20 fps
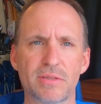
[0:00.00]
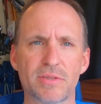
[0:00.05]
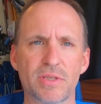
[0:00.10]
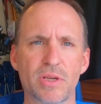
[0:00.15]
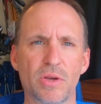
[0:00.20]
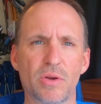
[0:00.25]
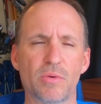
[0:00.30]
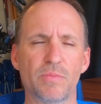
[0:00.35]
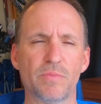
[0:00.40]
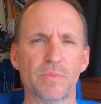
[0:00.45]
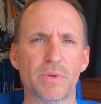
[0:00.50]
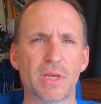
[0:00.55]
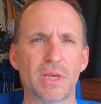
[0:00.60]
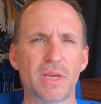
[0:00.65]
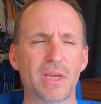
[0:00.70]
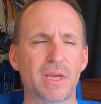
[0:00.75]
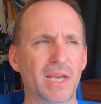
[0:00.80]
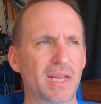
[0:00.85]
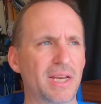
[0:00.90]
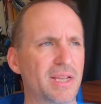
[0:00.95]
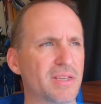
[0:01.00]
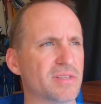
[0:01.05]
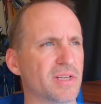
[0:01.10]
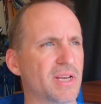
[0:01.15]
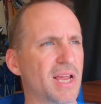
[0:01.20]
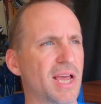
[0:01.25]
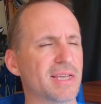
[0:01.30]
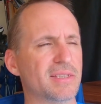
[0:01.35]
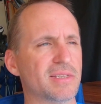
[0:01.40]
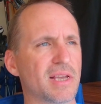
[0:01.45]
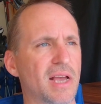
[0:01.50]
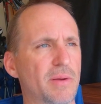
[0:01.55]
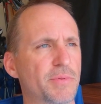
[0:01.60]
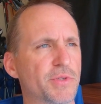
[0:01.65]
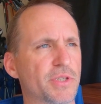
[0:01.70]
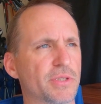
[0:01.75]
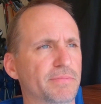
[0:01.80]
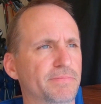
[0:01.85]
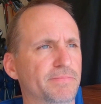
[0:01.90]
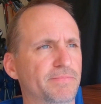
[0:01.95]
So it is a nice
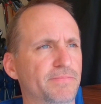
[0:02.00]
option.